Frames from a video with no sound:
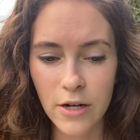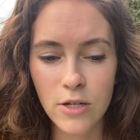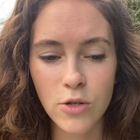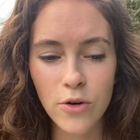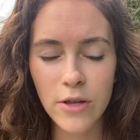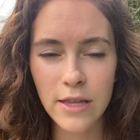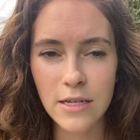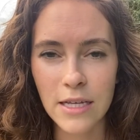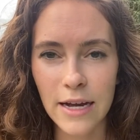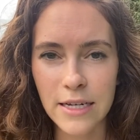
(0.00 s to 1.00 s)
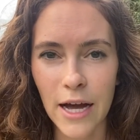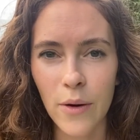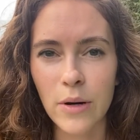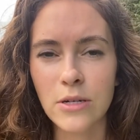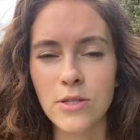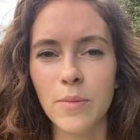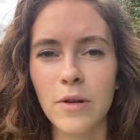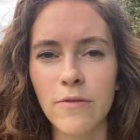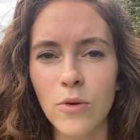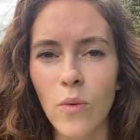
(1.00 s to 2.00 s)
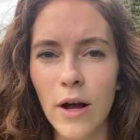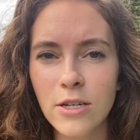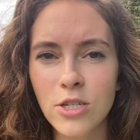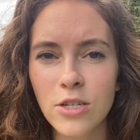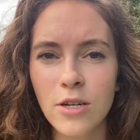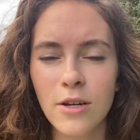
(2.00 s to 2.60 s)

Don't know the exact hours, but if you watch